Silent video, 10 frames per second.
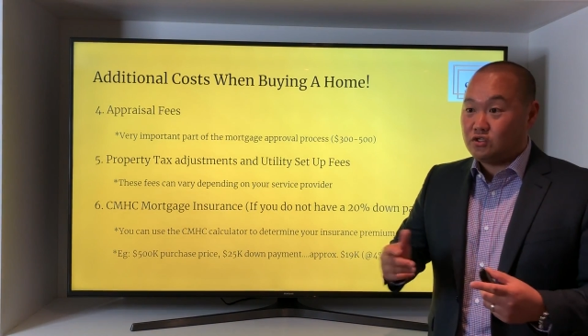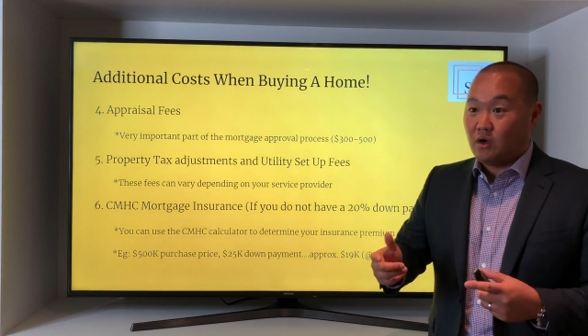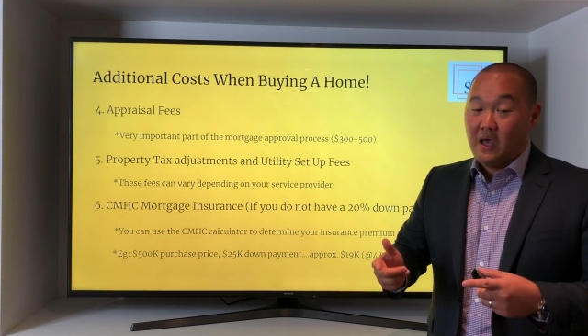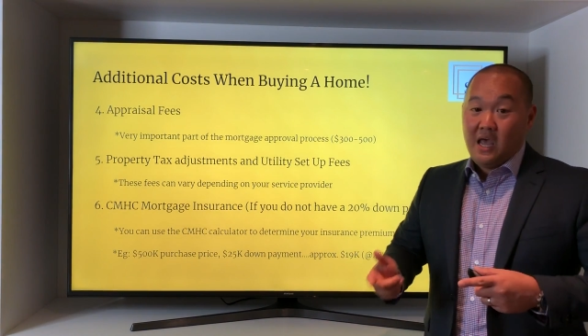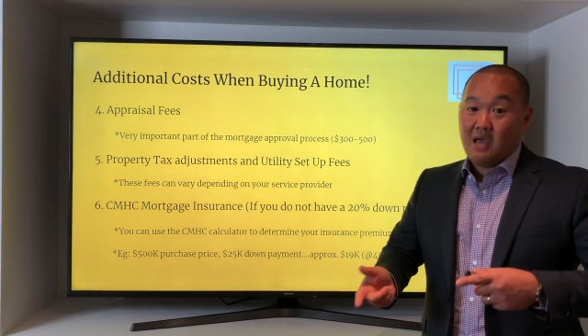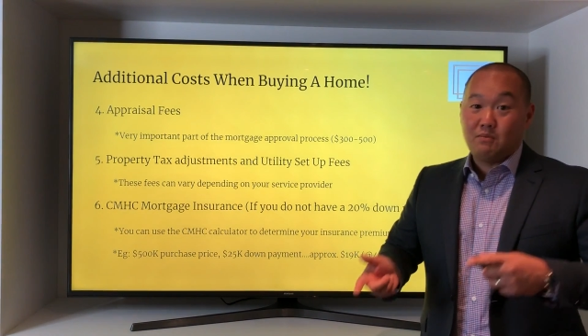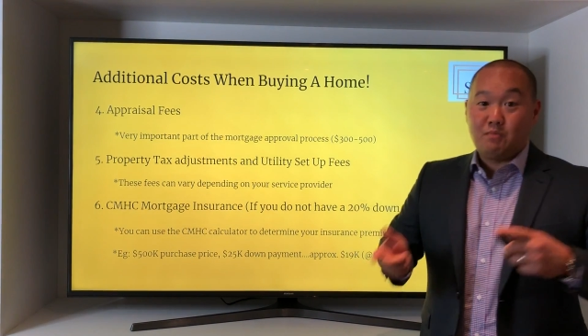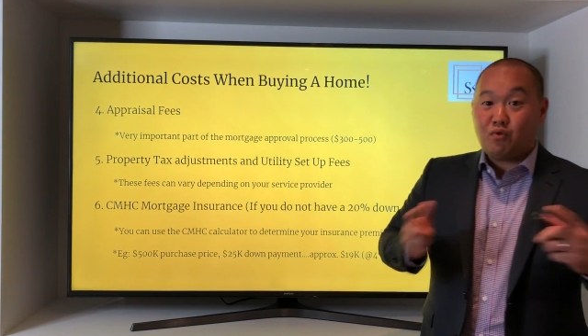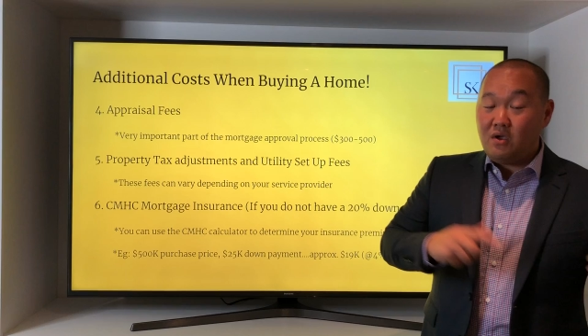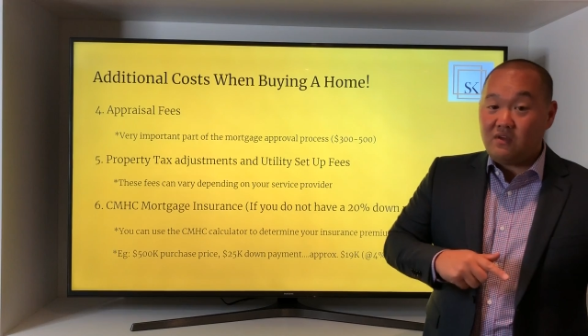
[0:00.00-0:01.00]
So in
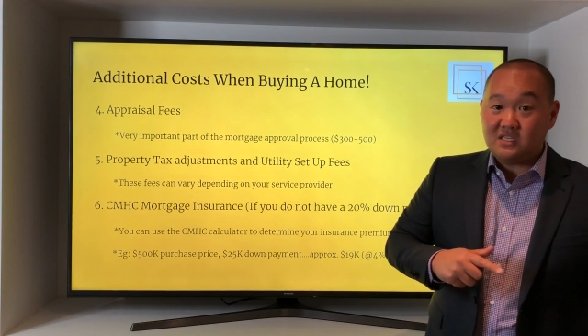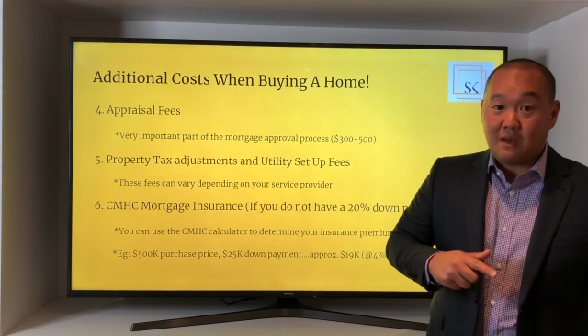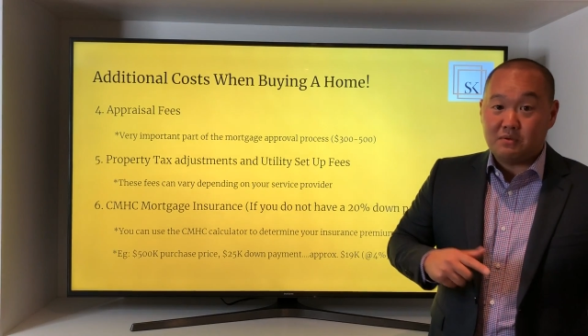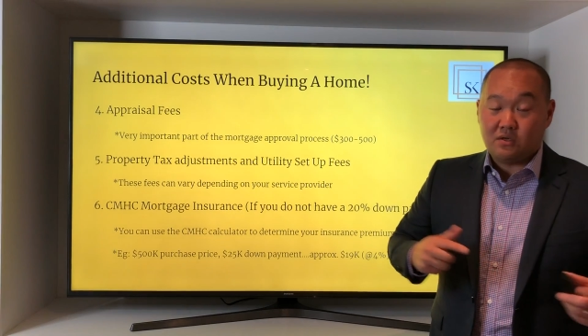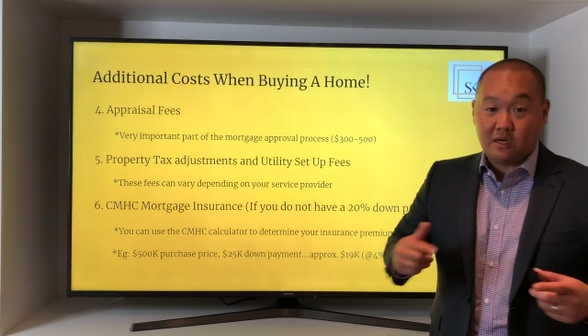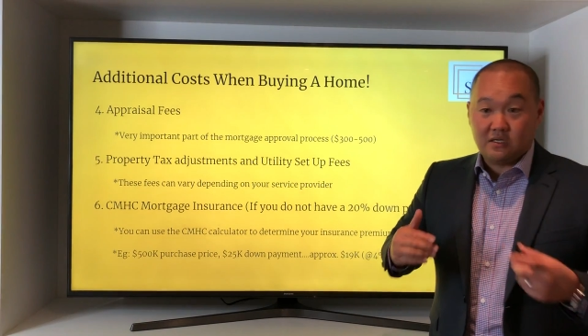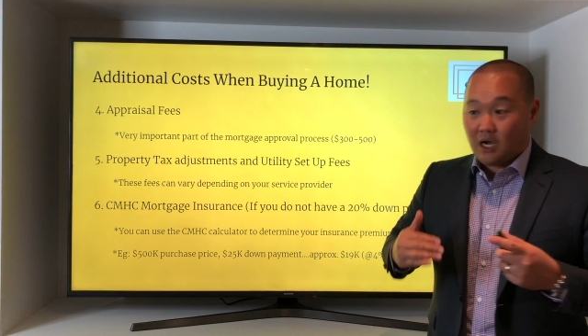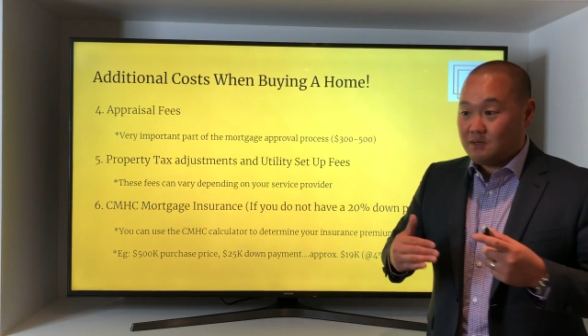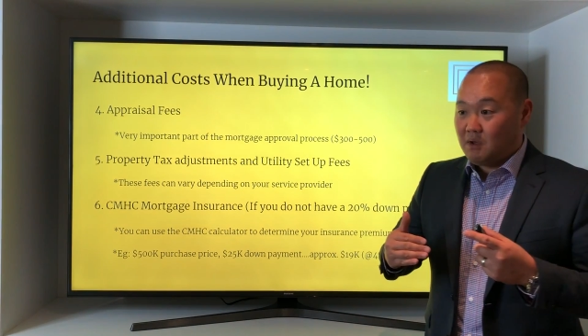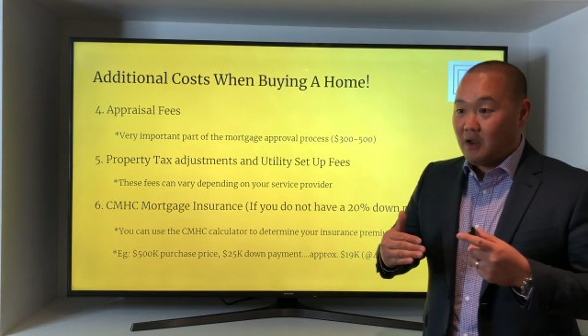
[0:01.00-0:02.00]
my previous episode, I
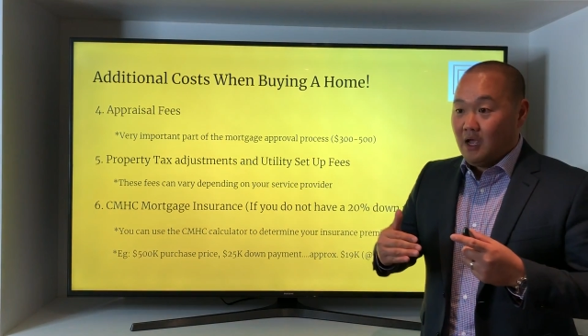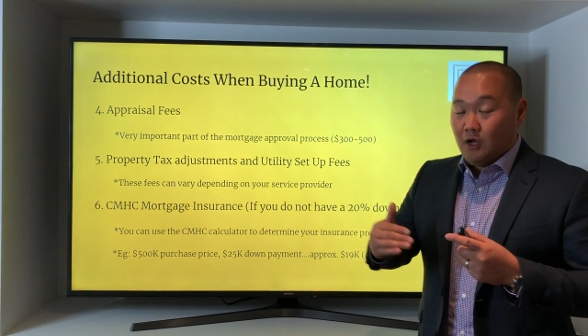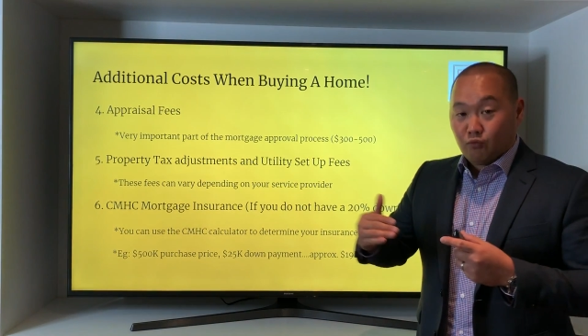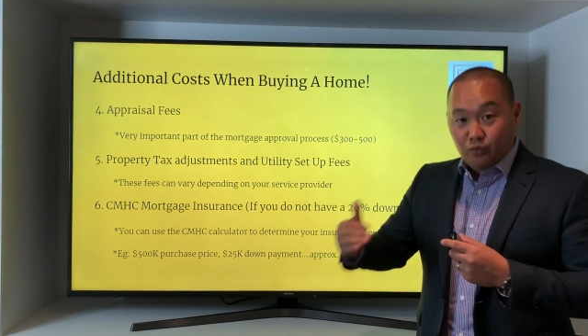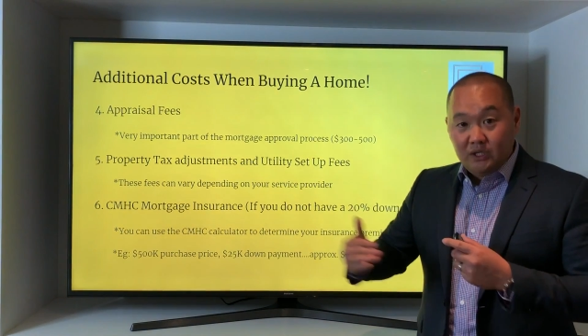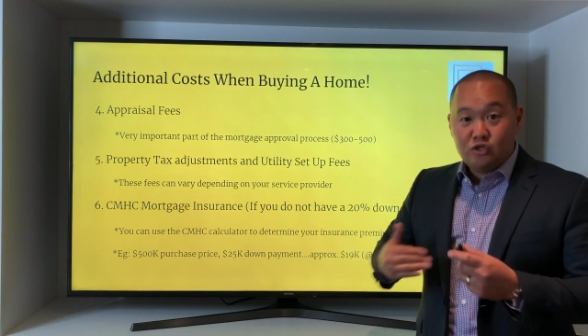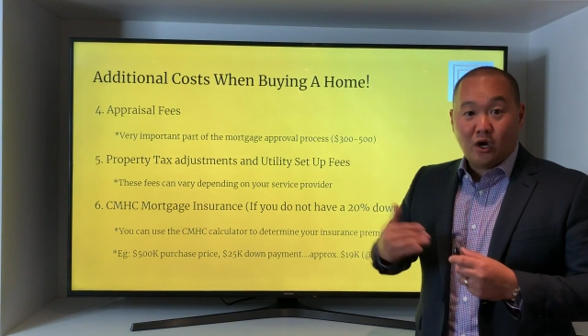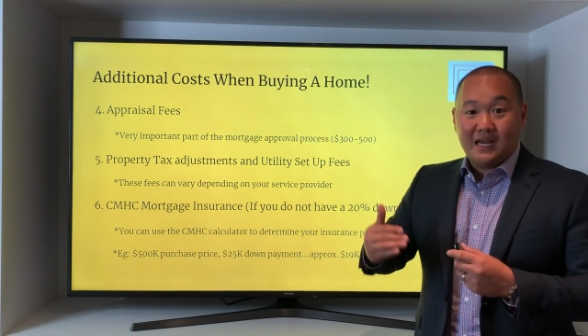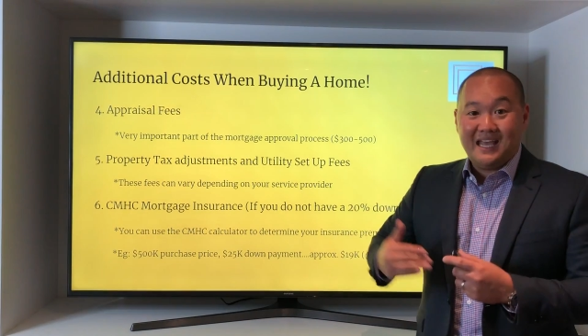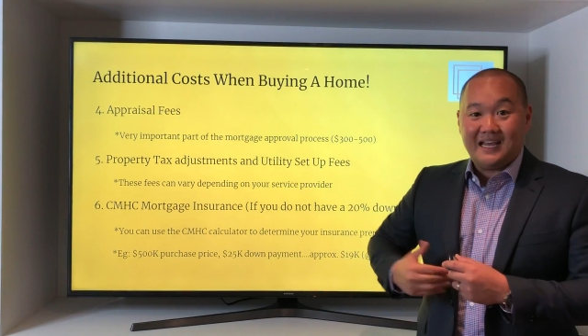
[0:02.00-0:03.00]
talked about really
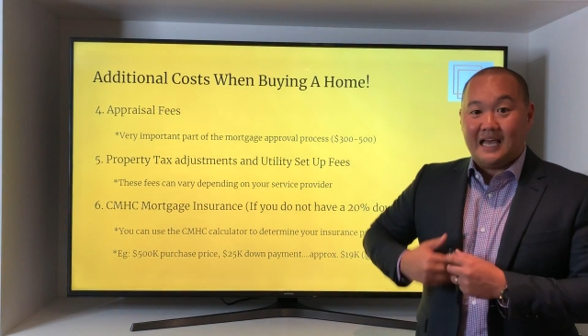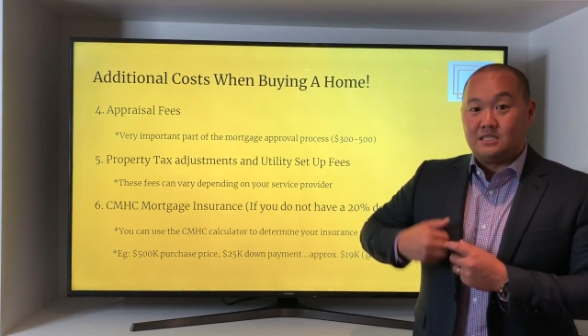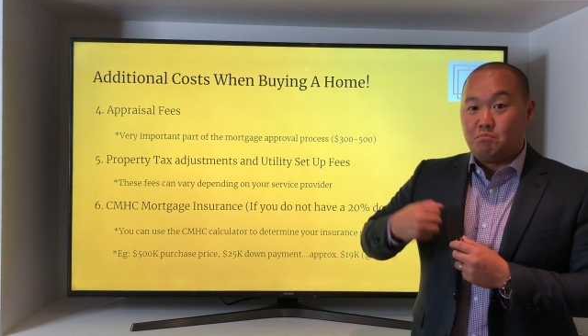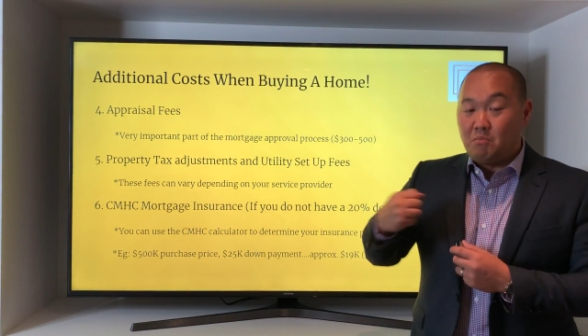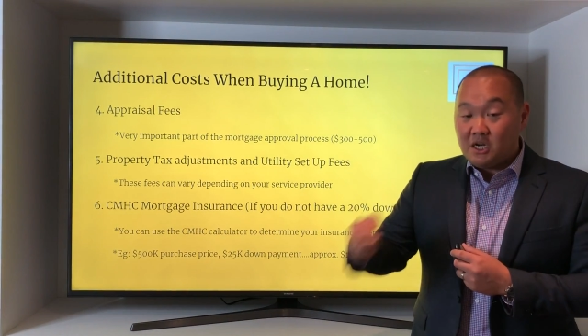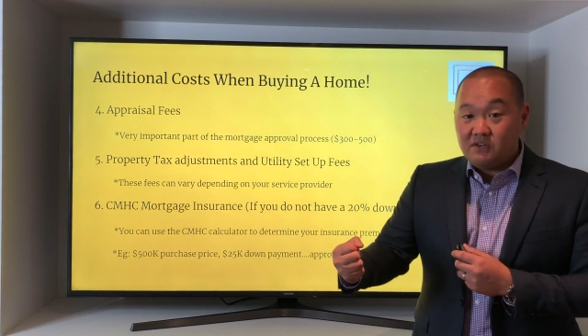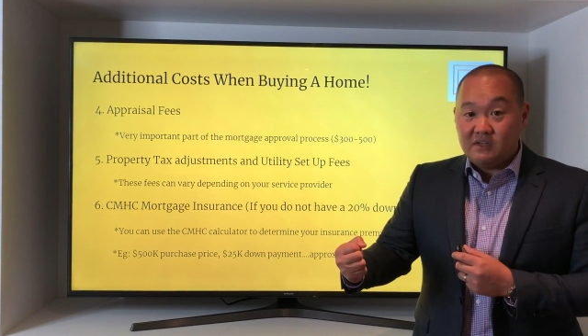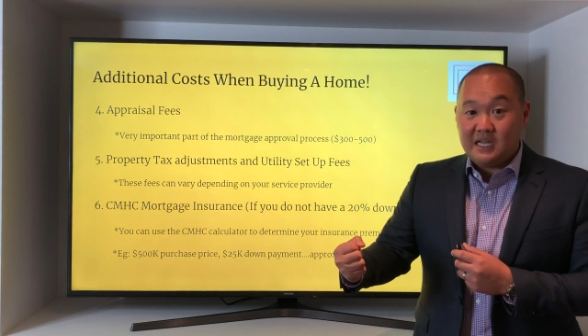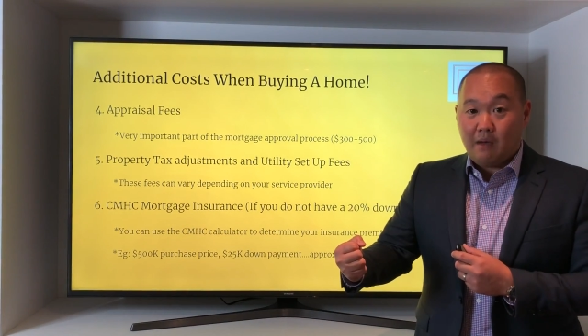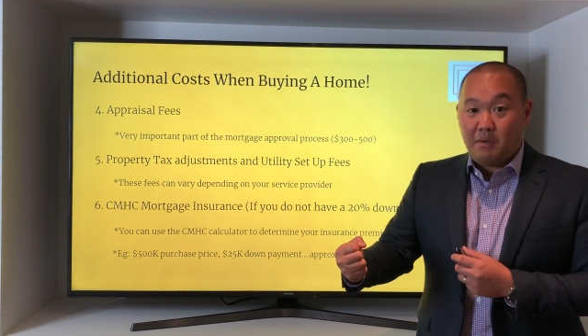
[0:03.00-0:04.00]
trying to get as much of
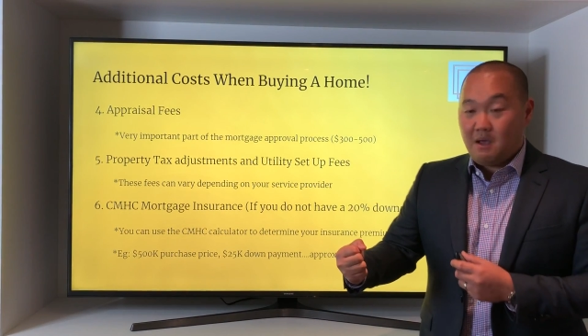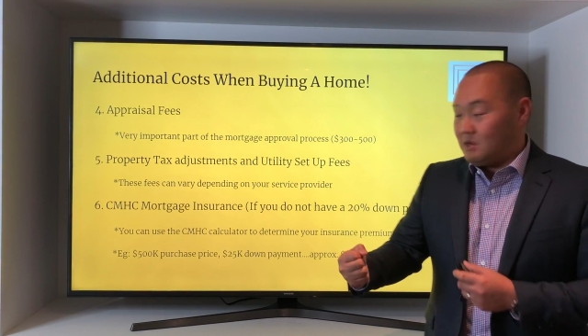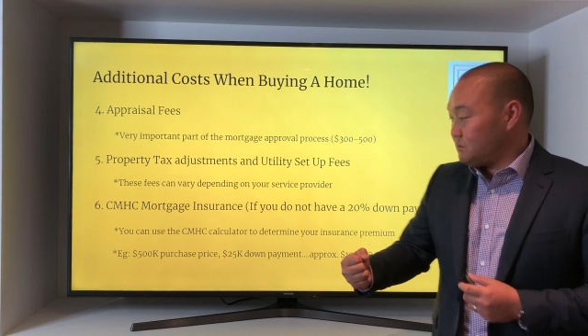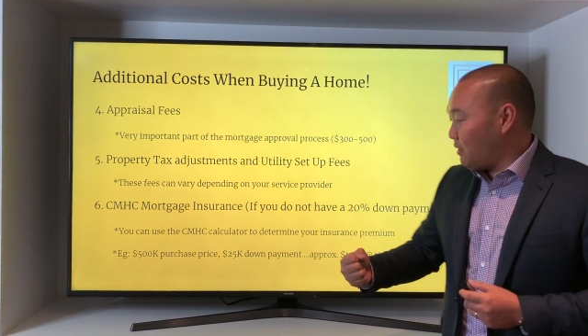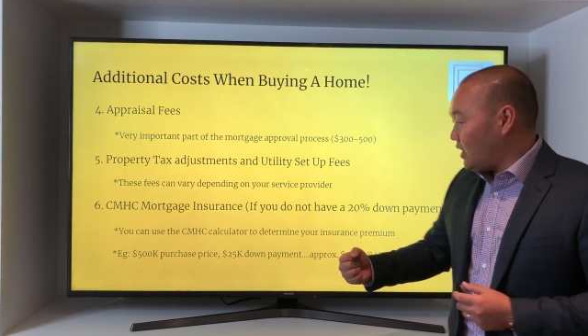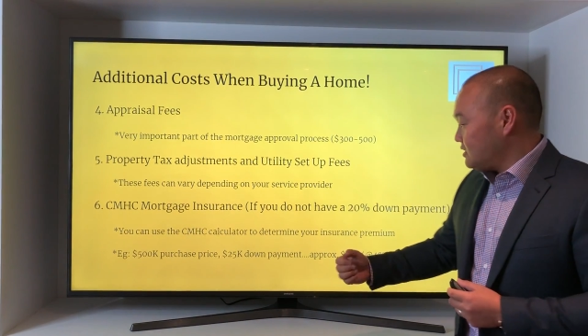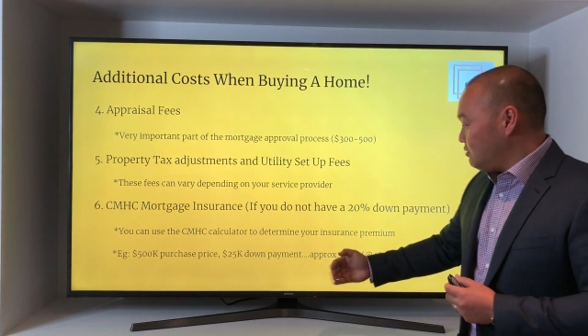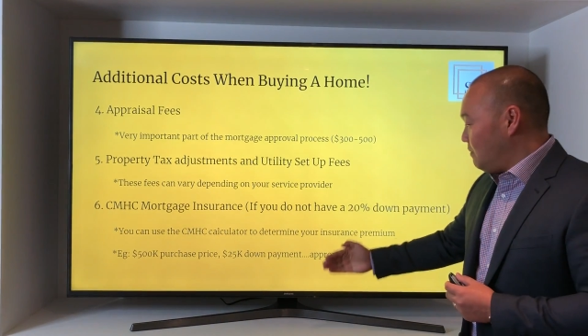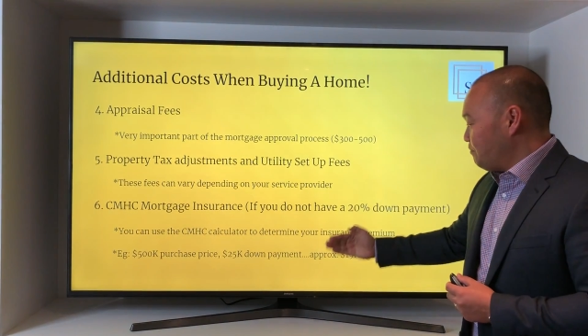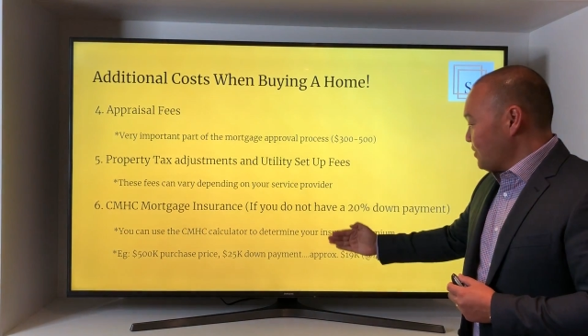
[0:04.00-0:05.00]
a down payment as
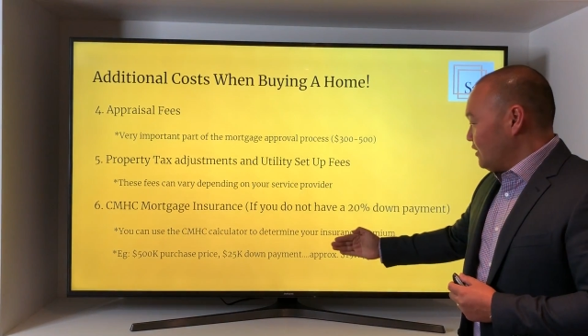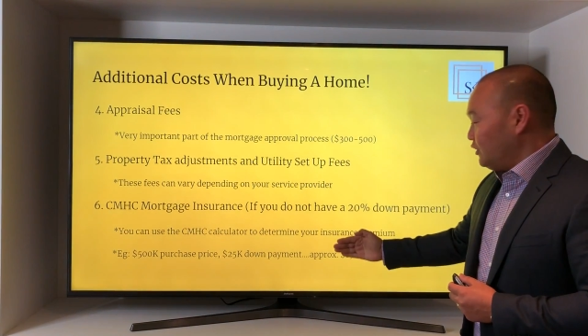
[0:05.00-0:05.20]
possible.